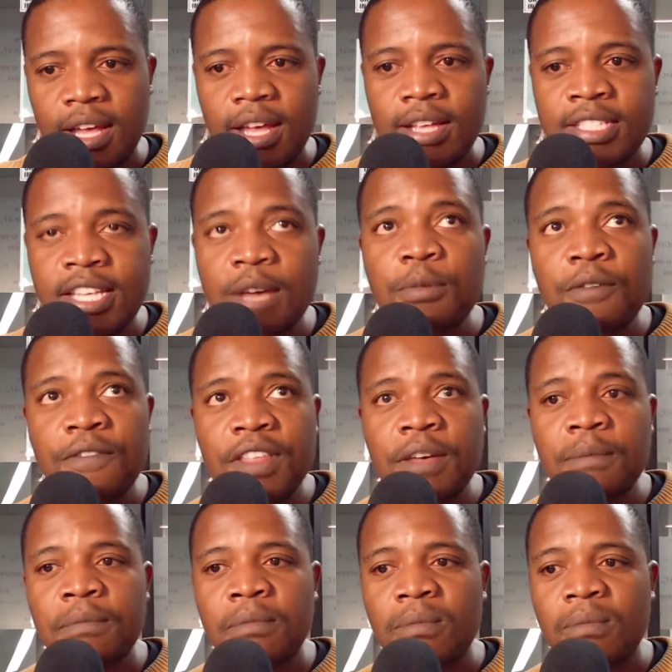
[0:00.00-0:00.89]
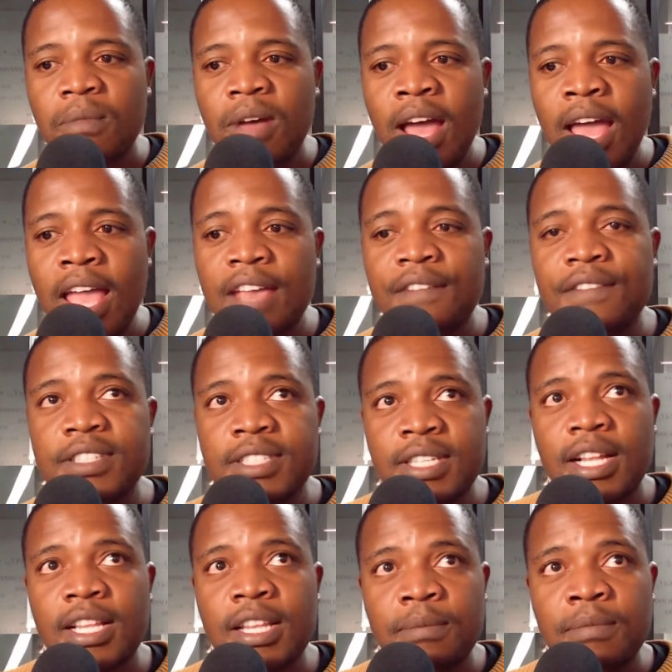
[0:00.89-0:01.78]
some of them, I even
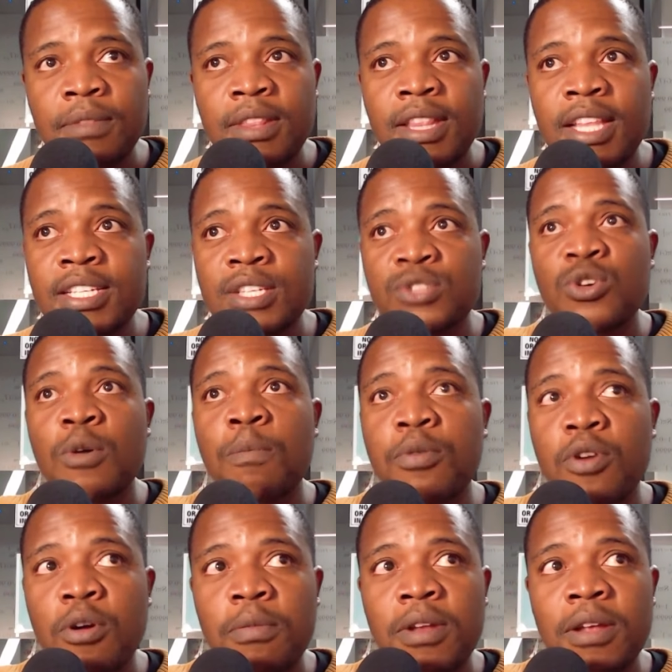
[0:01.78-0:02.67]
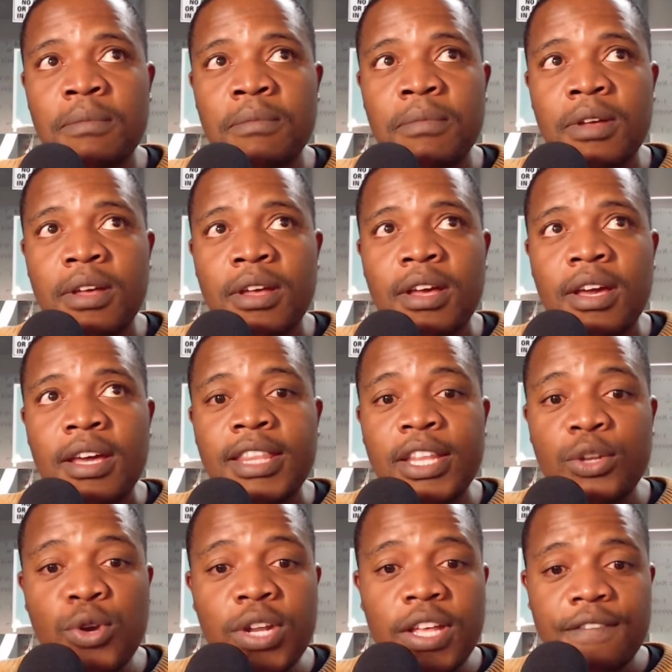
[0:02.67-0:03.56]
tell them, this is your problem,
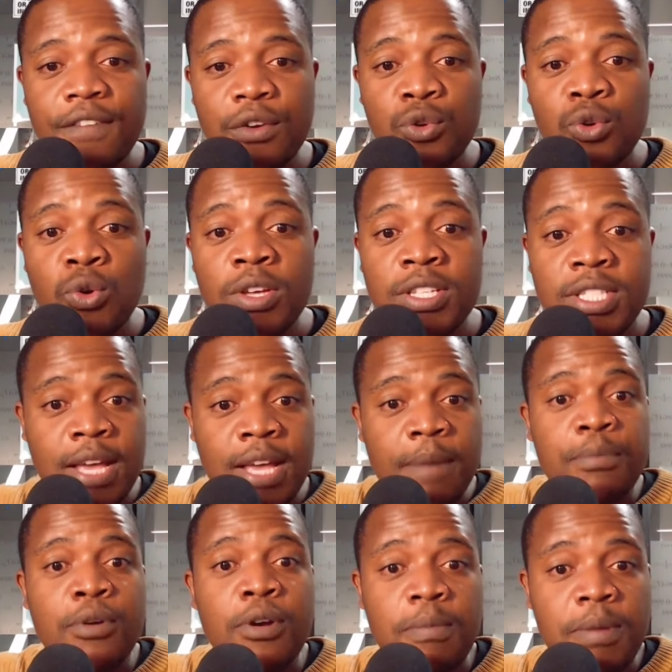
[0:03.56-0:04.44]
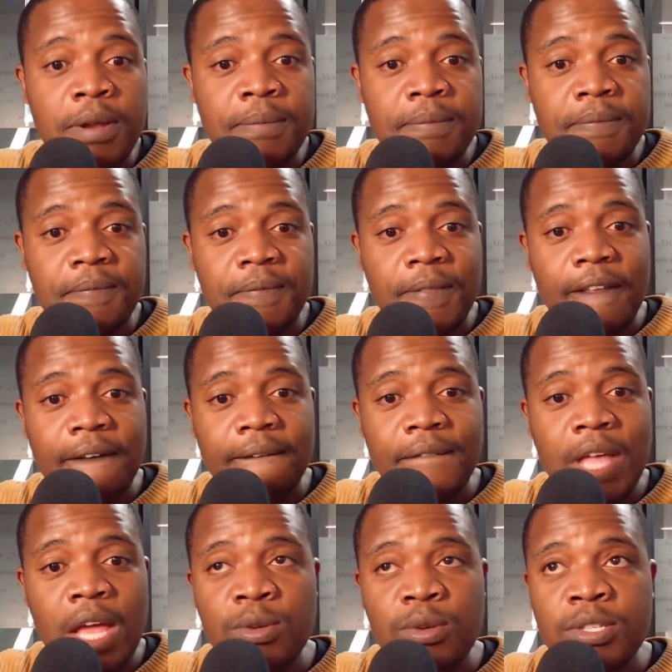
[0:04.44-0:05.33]
they don't even know is their problem.
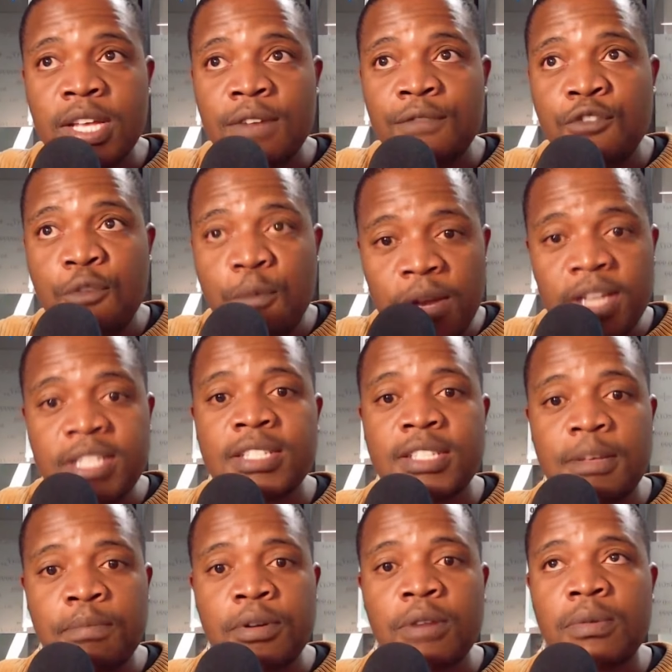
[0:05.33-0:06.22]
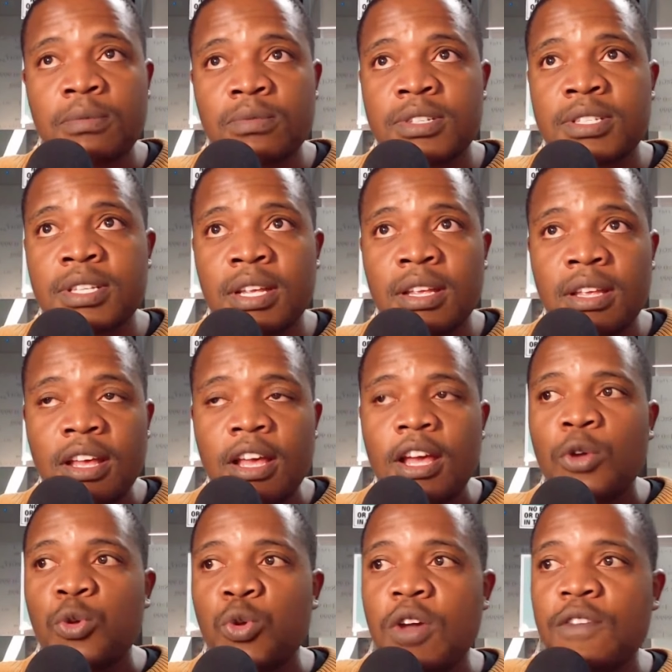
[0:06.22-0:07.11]
And we start formulating the problem to say,
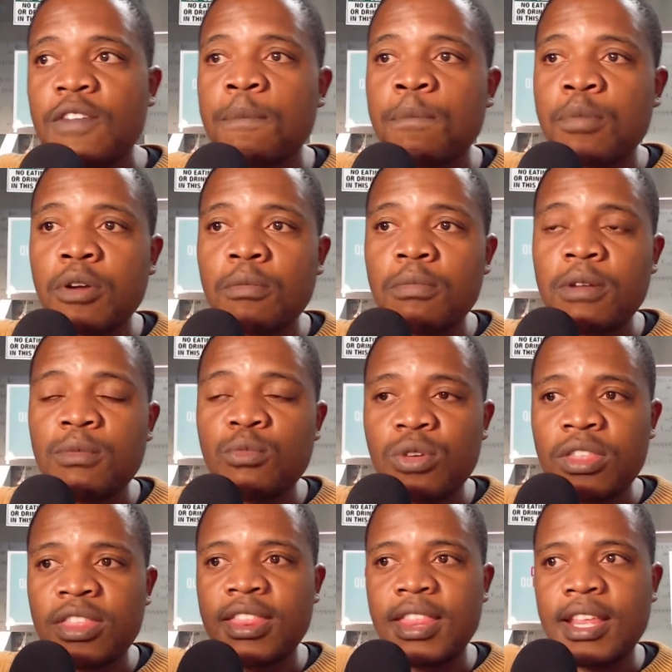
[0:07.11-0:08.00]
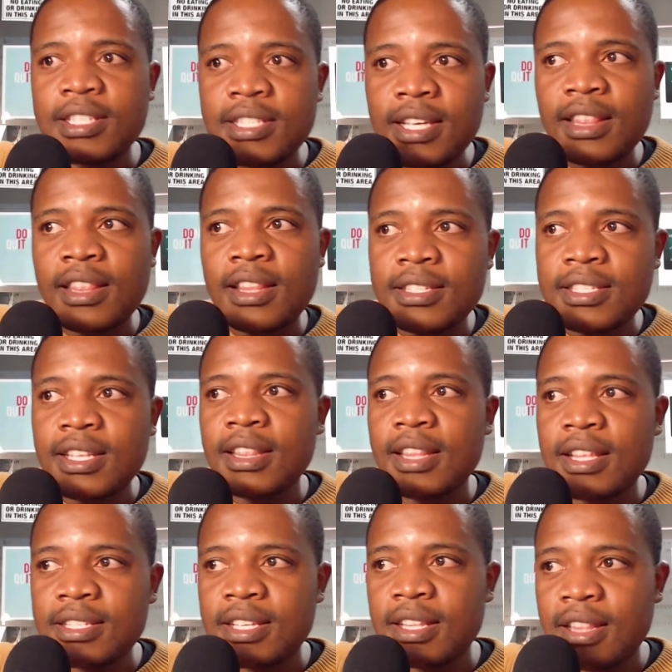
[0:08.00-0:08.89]
you have a problem with this and this
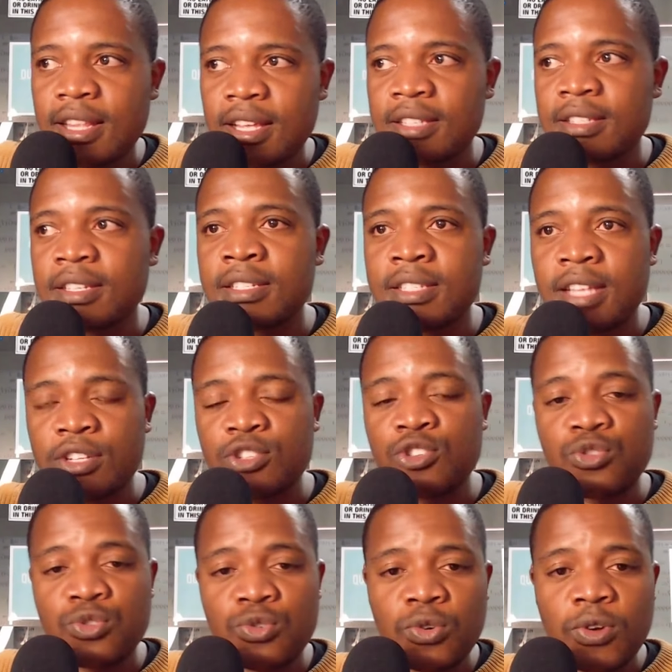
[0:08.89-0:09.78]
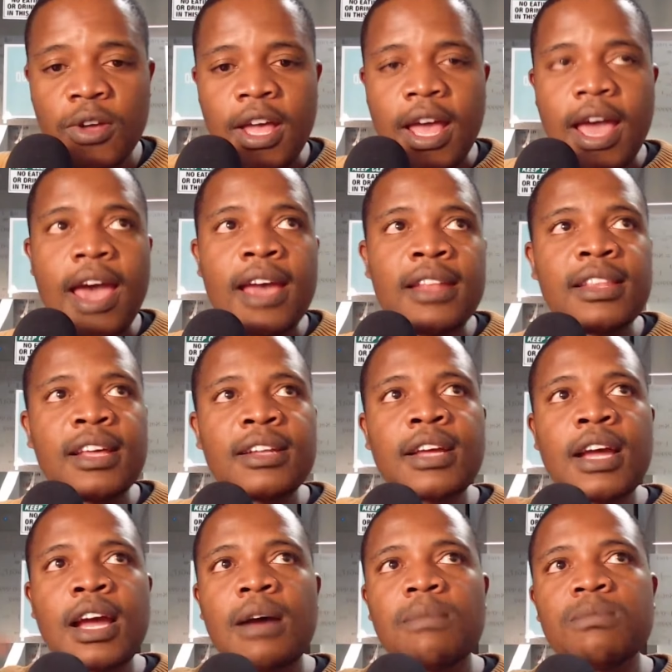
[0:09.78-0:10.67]
and this and this. Is that true? And
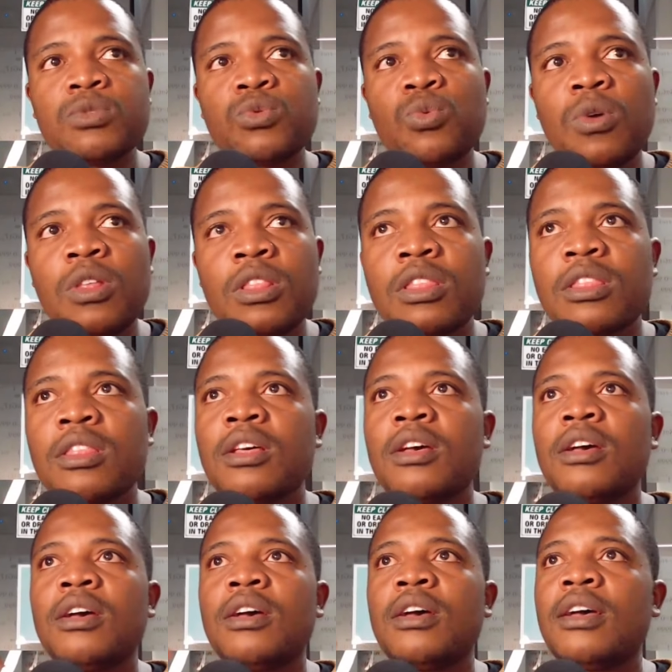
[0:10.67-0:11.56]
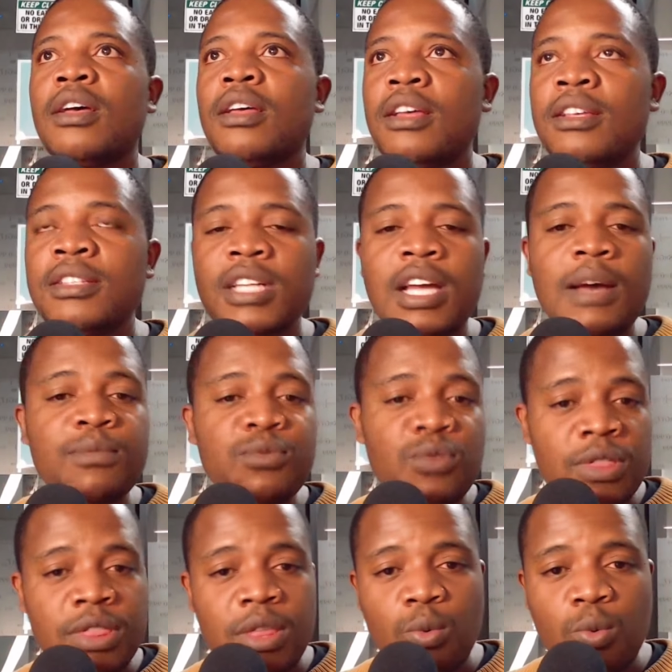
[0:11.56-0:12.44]
that comes with, it comes
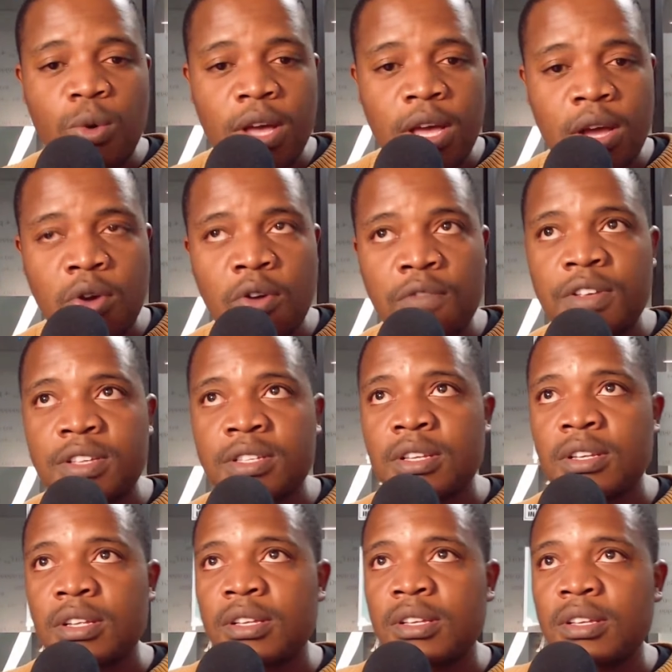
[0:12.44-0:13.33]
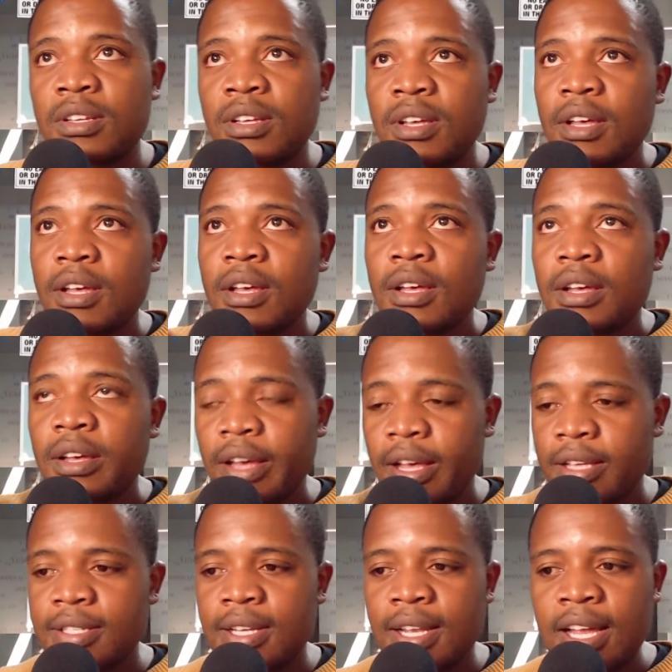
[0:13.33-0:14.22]
with the work. Obviously,
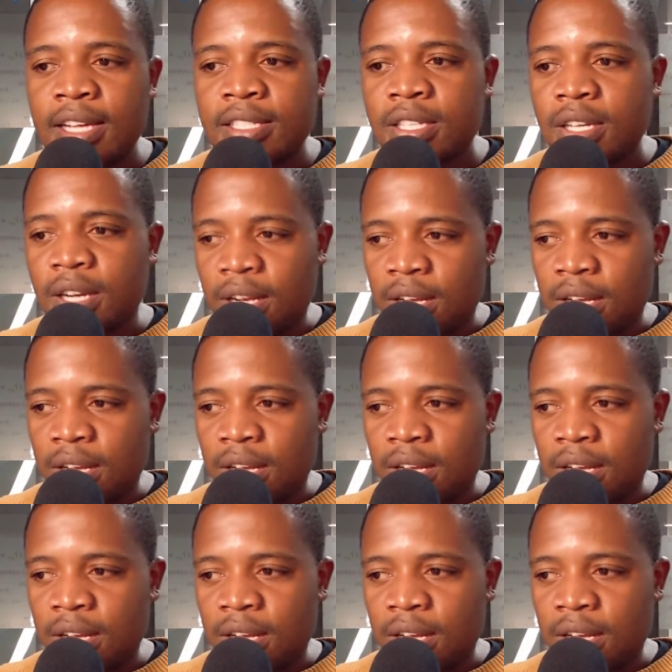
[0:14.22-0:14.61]
as a lecturer,